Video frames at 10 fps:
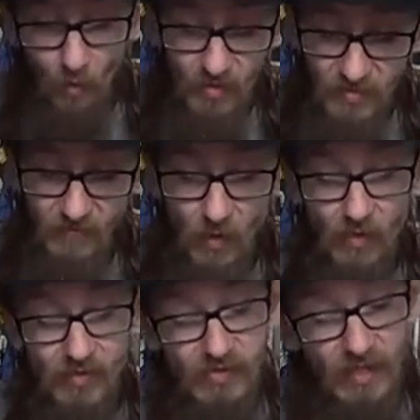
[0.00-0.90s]
It was, of
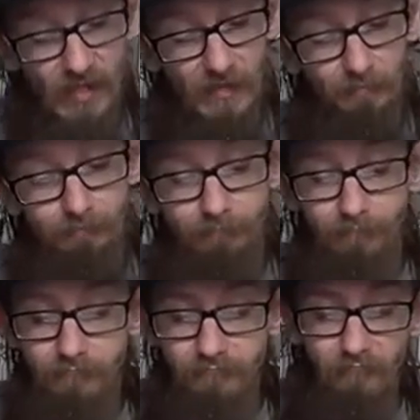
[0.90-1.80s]
course,
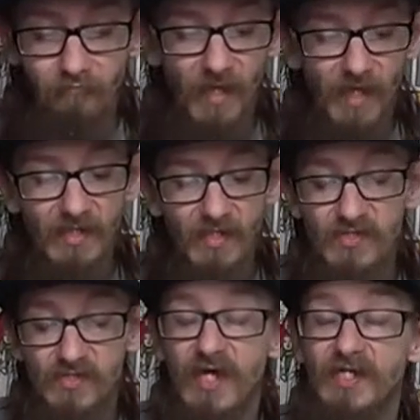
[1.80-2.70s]

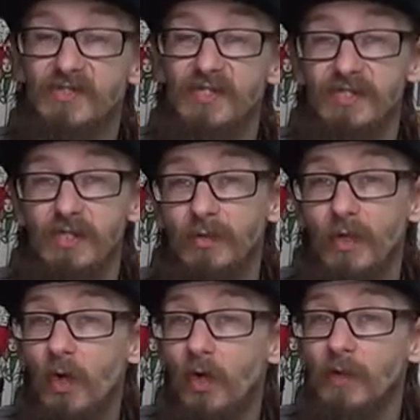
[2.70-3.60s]
set in New
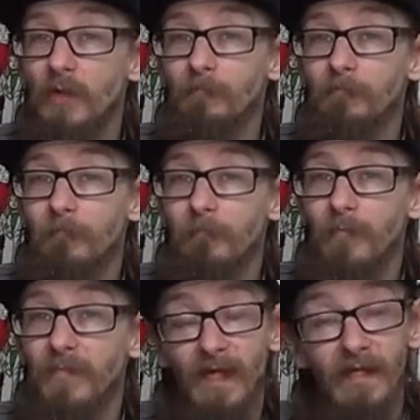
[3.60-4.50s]
York
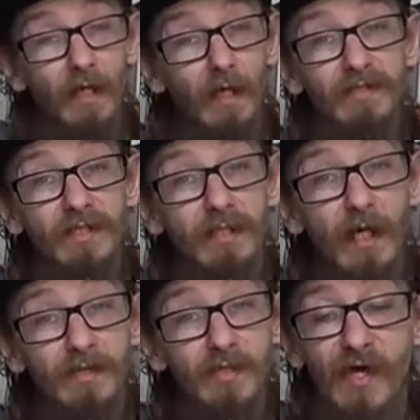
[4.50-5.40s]
in
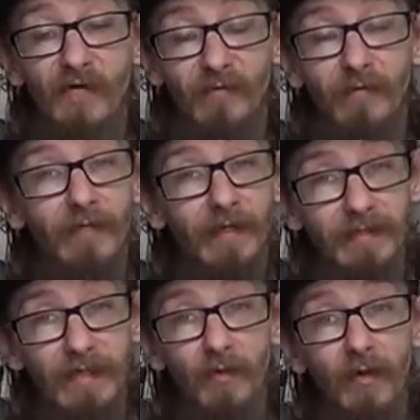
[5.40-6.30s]
1997, the
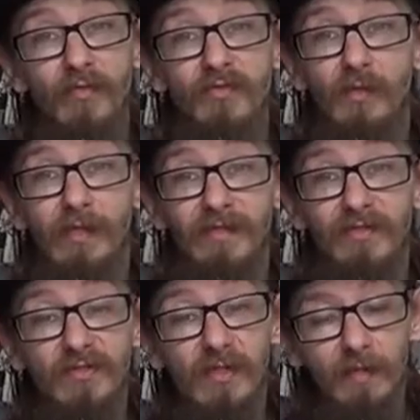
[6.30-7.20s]
year it was
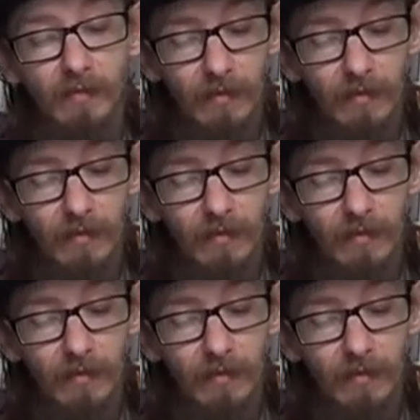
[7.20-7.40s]
released.